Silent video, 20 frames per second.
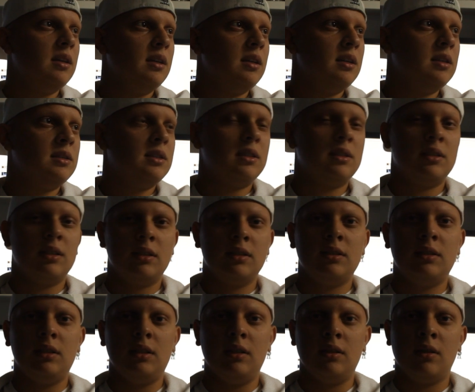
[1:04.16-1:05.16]
I think it's the
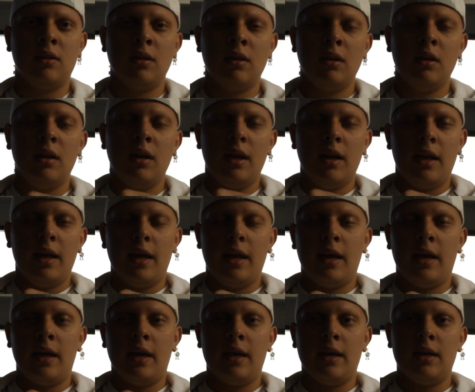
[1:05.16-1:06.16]
16th.
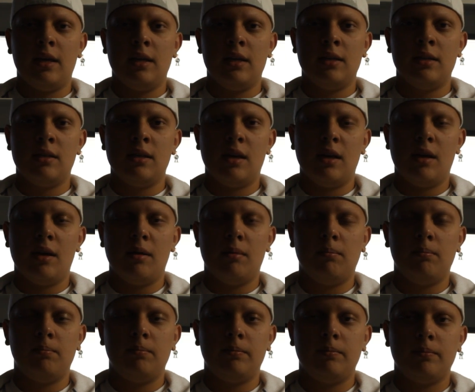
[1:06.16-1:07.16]
And
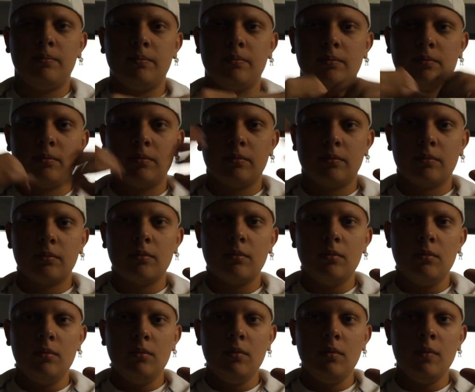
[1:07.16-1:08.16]
um,
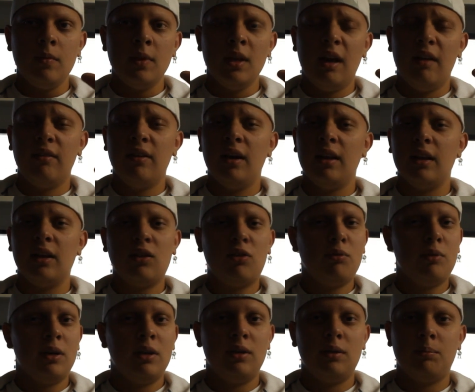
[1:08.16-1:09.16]
I've got like
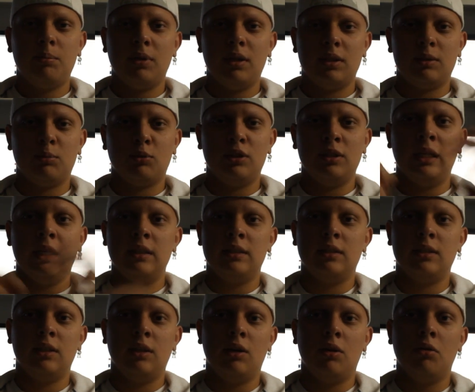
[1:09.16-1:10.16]
300 plus more
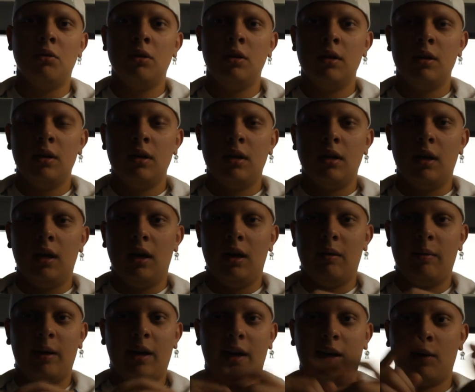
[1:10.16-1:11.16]
days to go.
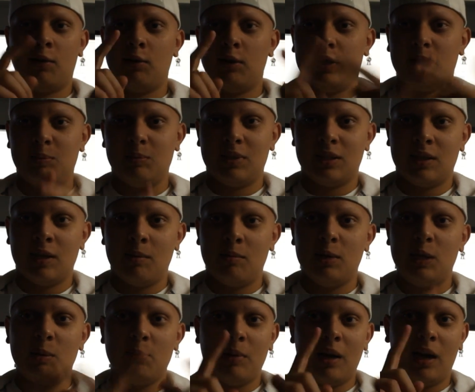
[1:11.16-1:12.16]
Uh, I got Christmas
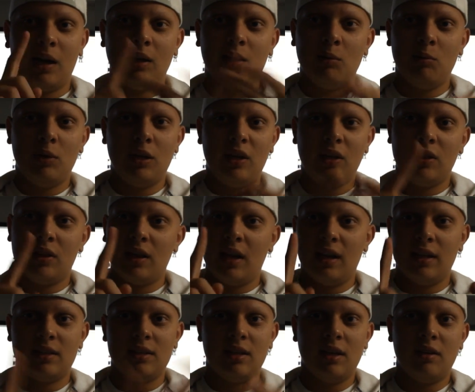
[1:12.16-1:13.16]
coming up, Halloween,
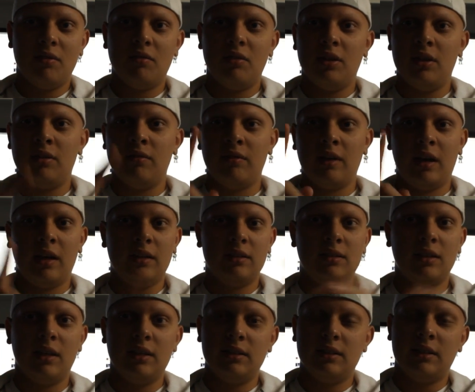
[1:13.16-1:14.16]
Thanksgiving,
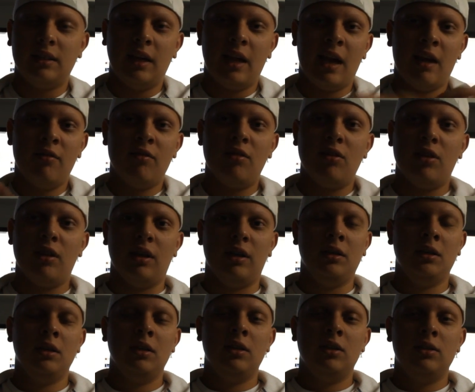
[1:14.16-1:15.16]
Valentine's Day,
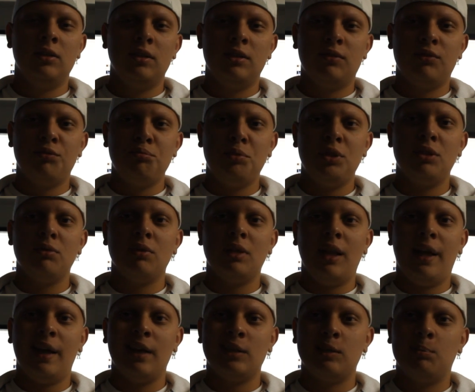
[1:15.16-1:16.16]
everything. Just for me to
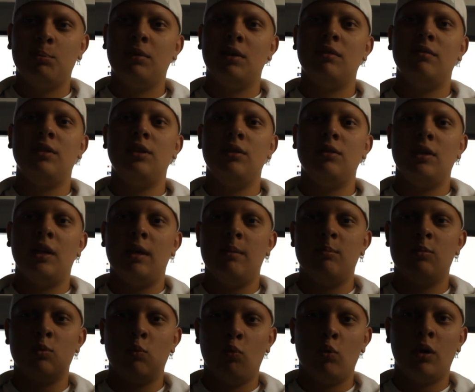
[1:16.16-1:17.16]
relax, play video
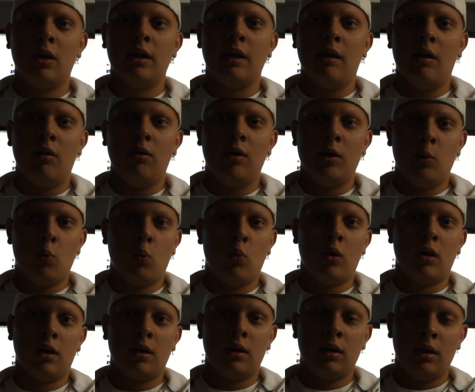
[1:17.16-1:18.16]
games, work out, and
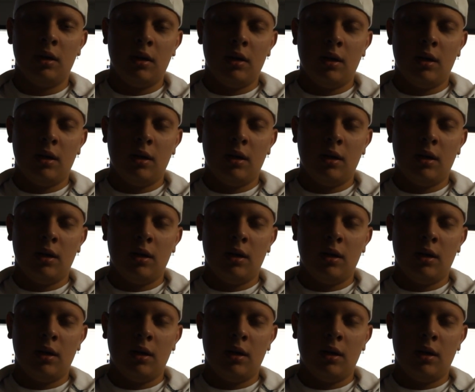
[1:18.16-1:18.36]
work.